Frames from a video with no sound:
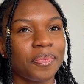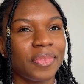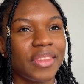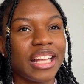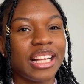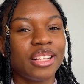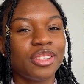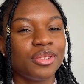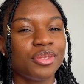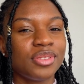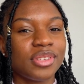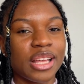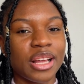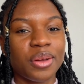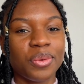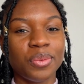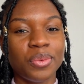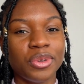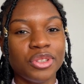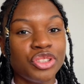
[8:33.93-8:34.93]
includes like
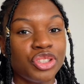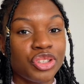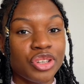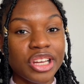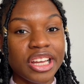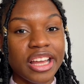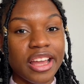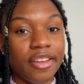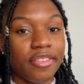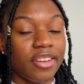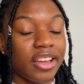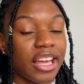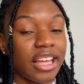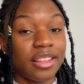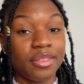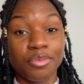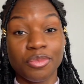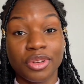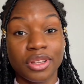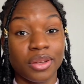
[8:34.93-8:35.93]
one drink. If you're
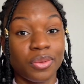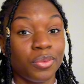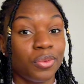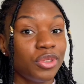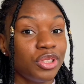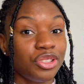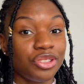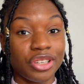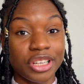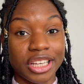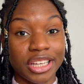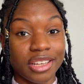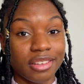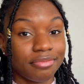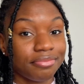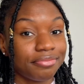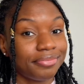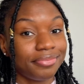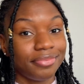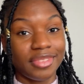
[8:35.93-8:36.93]
getting more than one drink,
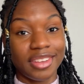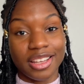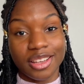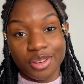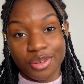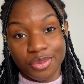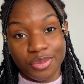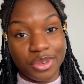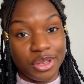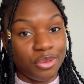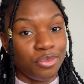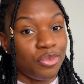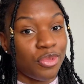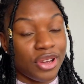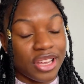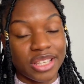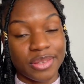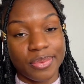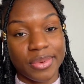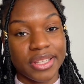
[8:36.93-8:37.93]
it will be more
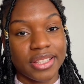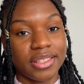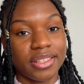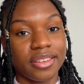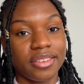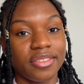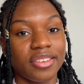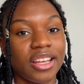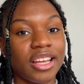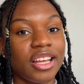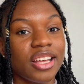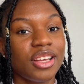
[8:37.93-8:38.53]
expensive.